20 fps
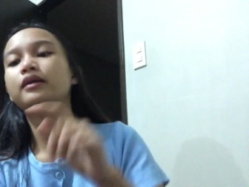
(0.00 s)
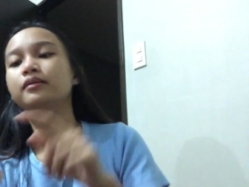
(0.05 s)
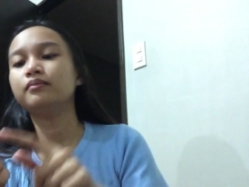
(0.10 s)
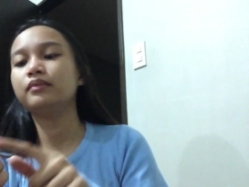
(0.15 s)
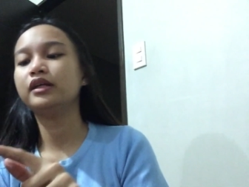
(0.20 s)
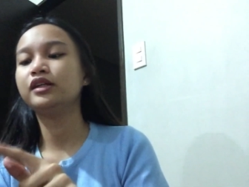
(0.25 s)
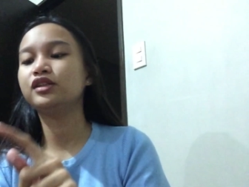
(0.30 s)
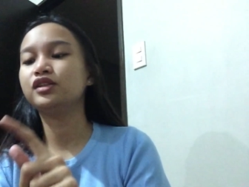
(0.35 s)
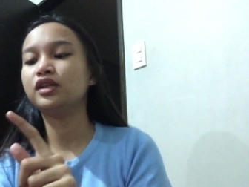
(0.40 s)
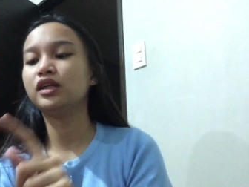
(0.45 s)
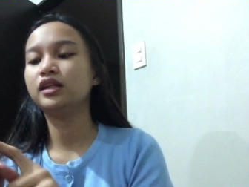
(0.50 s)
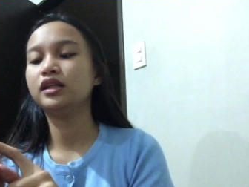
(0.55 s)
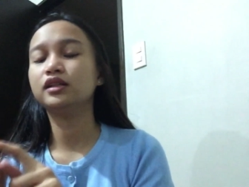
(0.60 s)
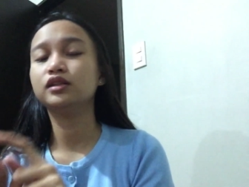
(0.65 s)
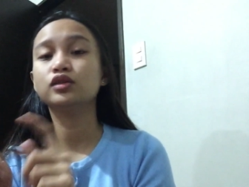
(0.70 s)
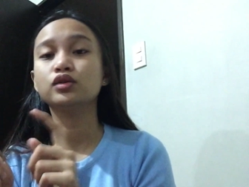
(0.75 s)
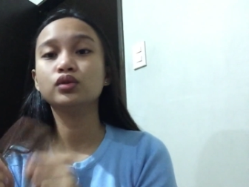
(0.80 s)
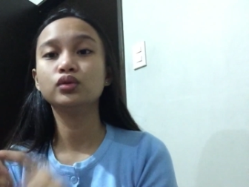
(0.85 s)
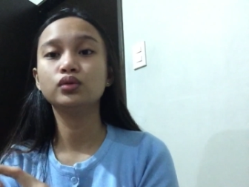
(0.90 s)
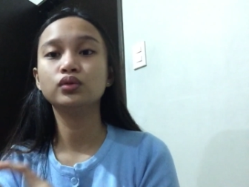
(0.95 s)
and my shade
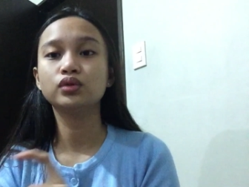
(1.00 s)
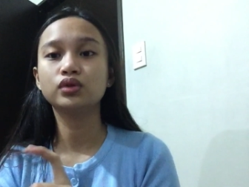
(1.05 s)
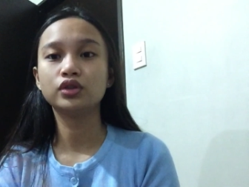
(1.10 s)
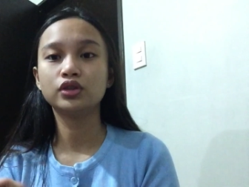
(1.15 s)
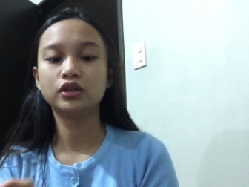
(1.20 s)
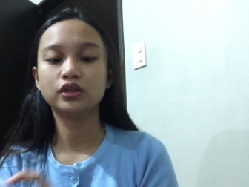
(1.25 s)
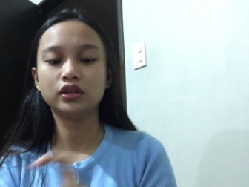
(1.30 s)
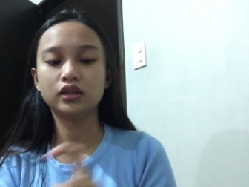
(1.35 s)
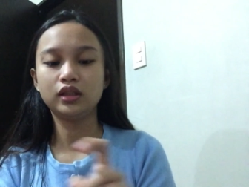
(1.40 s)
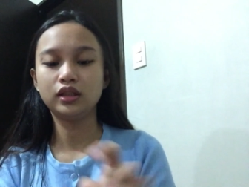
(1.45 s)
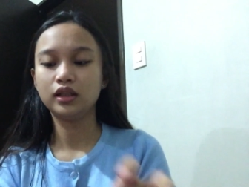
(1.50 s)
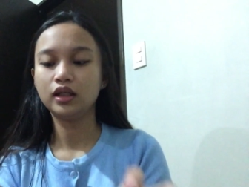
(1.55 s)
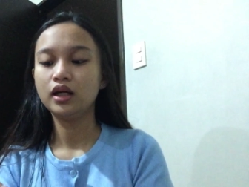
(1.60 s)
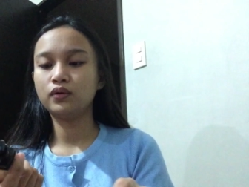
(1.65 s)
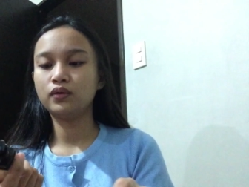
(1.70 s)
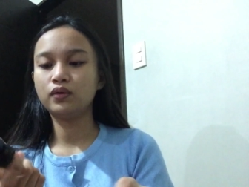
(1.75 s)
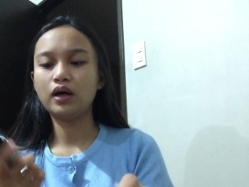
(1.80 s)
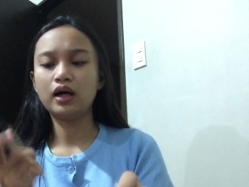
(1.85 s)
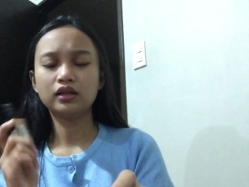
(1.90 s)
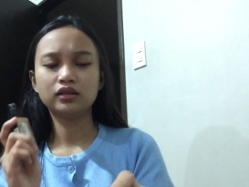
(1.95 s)
is 230.
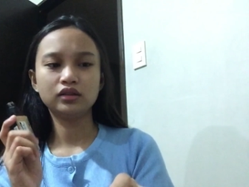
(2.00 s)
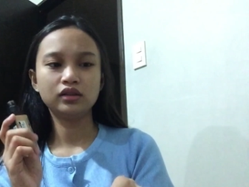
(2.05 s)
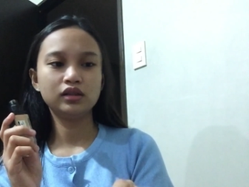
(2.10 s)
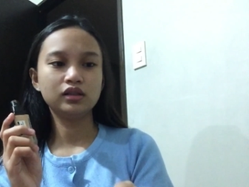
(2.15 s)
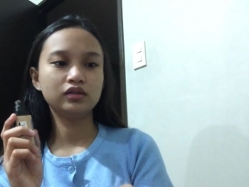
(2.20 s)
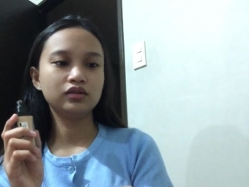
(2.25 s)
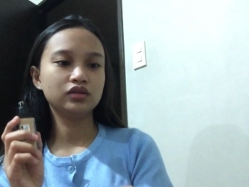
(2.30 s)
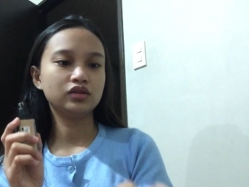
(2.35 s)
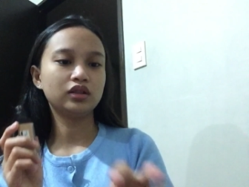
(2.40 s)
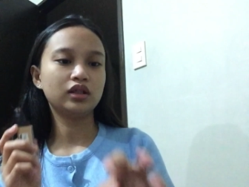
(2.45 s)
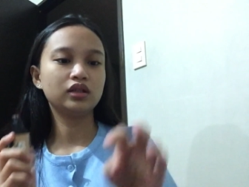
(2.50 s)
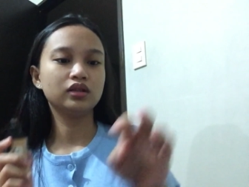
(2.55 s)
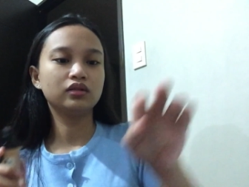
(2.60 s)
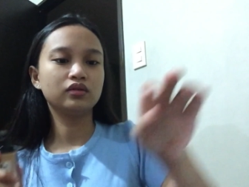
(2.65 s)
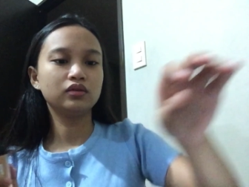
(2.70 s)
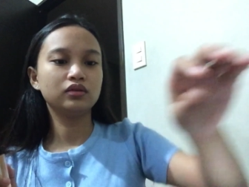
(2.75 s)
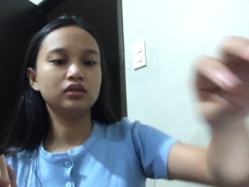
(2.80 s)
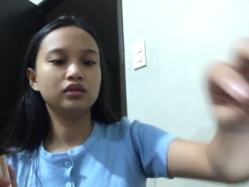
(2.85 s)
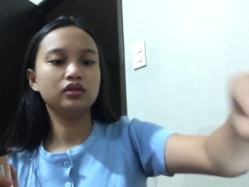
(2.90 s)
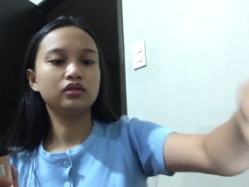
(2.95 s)
Oh, actually, yung shade
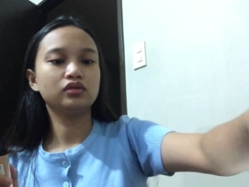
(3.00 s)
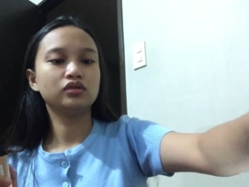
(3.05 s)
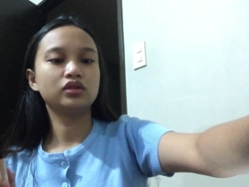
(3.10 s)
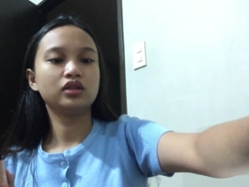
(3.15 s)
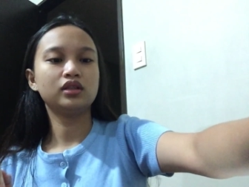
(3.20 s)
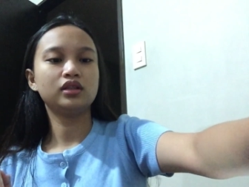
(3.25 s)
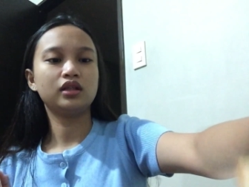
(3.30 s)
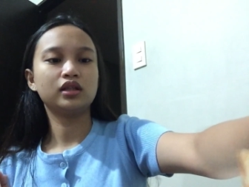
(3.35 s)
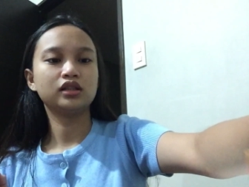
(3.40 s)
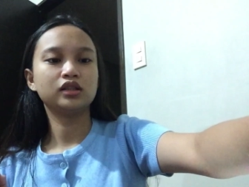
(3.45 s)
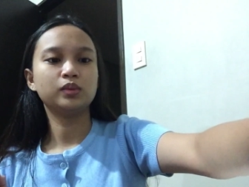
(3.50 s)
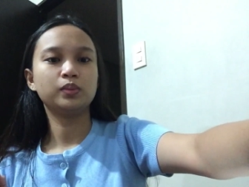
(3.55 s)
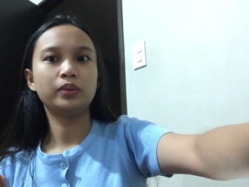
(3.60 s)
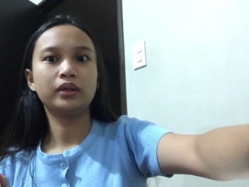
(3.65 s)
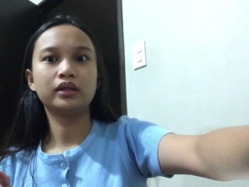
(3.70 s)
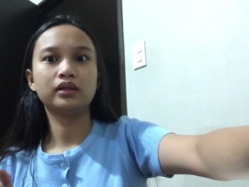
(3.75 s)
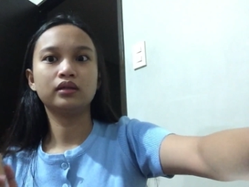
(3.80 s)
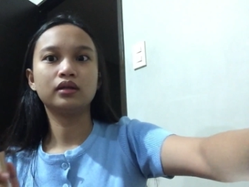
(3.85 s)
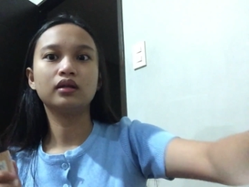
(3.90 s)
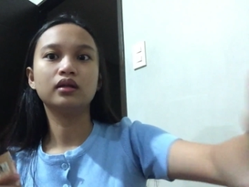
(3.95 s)
ko, hindi ko siya
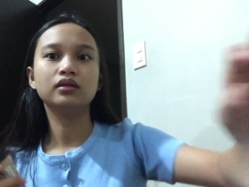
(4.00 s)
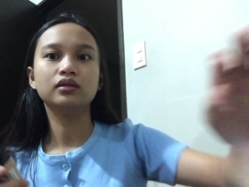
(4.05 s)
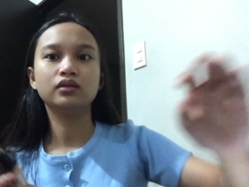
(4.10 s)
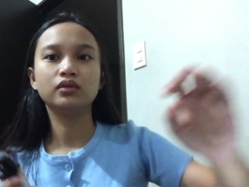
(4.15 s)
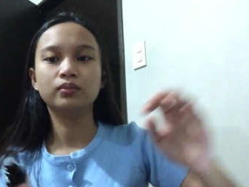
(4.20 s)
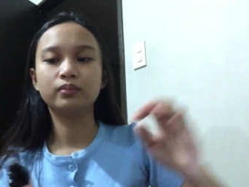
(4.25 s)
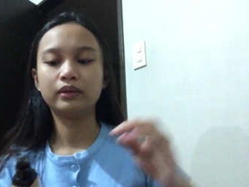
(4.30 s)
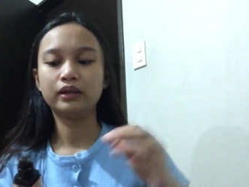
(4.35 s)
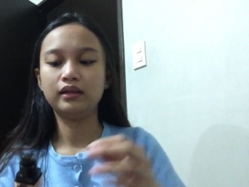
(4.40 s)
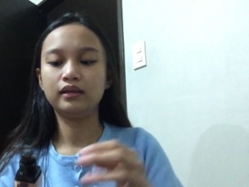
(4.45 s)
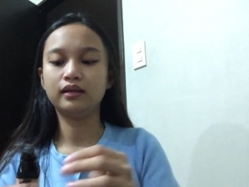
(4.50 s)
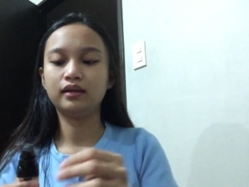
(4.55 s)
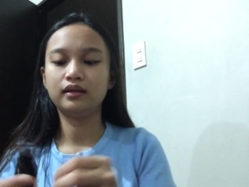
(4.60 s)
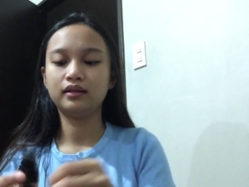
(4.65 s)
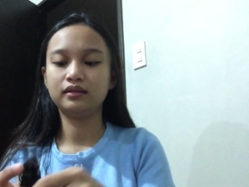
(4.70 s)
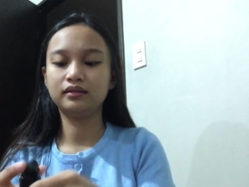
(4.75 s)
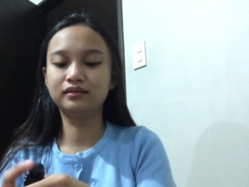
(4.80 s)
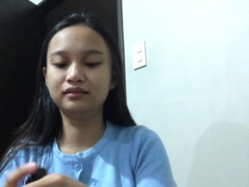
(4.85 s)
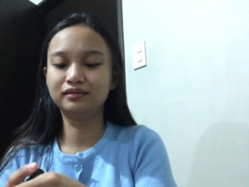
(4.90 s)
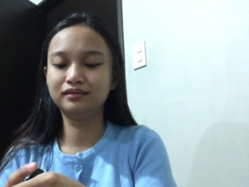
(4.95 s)
in-expect na ganito pala.